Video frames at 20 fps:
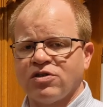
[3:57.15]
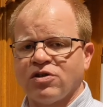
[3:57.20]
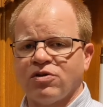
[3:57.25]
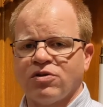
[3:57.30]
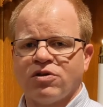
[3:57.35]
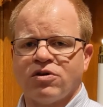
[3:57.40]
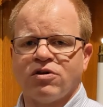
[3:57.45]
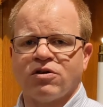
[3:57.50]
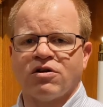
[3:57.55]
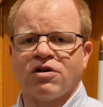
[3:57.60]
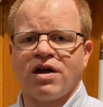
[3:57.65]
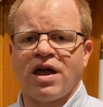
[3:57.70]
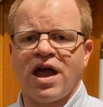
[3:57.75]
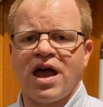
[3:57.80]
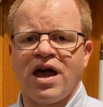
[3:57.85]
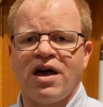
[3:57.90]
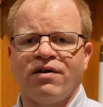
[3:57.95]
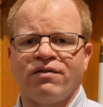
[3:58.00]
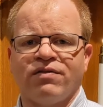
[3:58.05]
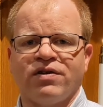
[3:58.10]
no longer
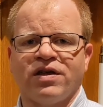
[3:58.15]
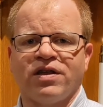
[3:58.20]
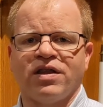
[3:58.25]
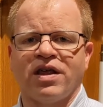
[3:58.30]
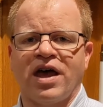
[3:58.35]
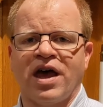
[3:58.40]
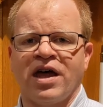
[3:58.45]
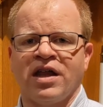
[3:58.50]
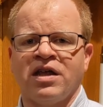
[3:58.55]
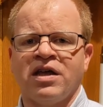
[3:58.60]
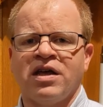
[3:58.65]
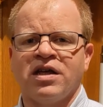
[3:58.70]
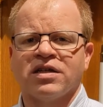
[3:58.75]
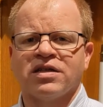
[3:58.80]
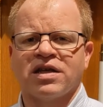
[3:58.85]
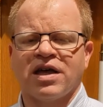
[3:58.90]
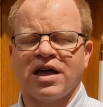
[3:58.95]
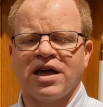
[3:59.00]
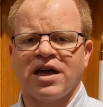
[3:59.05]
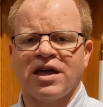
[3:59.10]
having that
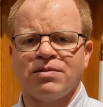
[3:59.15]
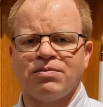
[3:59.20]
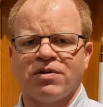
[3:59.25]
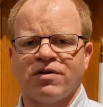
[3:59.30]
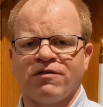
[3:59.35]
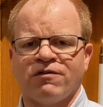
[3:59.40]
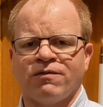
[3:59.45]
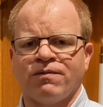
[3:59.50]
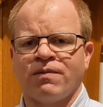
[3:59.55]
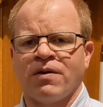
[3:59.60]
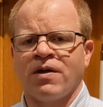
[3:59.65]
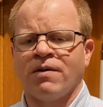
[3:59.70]
time of